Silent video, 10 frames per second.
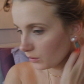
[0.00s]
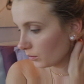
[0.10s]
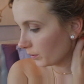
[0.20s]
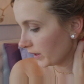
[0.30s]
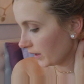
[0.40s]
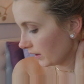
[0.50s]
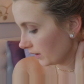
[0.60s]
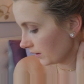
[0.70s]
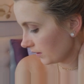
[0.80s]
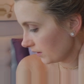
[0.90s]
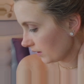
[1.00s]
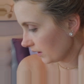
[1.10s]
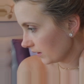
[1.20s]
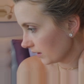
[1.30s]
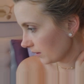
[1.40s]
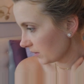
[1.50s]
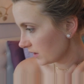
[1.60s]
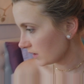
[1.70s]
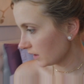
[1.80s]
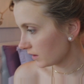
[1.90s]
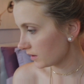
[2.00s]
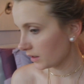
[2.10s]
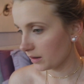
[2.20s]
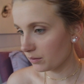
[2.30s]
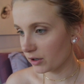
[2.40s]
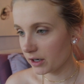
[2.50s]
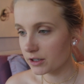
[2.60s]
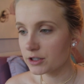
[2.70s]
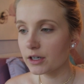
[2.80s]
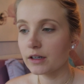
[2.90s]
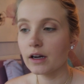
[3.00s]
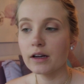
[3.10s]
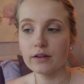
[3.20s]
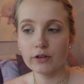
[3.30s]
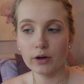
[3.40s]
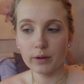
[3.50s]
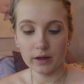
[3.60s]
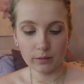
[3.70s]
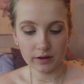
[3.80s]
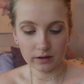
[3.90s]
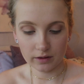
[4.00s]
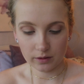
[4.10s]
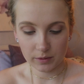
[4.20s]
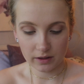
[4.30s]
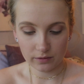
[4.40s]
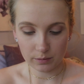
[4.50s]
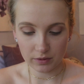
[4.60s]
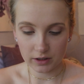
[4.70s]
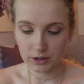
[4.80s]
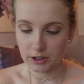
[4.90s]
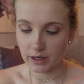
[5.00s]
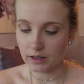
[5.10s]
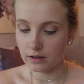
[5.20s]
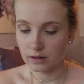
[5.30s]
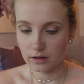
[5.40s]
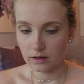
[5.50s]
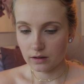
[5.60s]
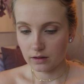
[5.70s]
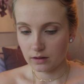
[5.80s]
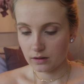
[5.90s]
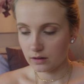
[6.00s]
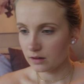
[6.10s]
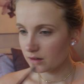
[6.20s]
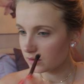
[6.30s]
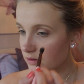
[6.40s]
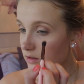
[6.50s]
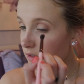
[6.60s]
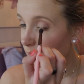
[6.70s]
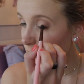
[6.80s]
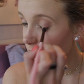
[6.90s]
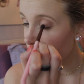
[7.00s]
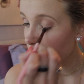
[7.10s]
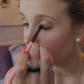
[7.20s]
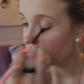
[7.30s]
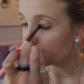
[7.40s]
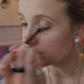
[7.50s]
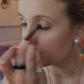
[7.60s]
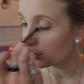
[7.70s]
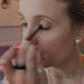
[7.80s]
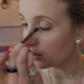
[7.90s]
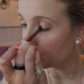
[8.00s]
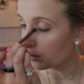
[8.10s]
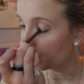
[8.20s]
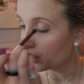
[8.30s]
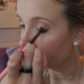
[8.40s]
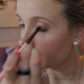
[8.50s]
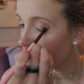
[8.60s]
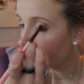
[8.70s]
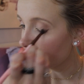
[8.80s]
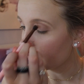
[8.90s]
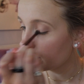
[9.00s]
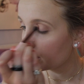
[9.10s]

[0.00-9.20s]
with, I think I'm going to take the same brush and kind of go in with a little bit of the blush shade. Just have a little bit off, just to put a little bit on the lid.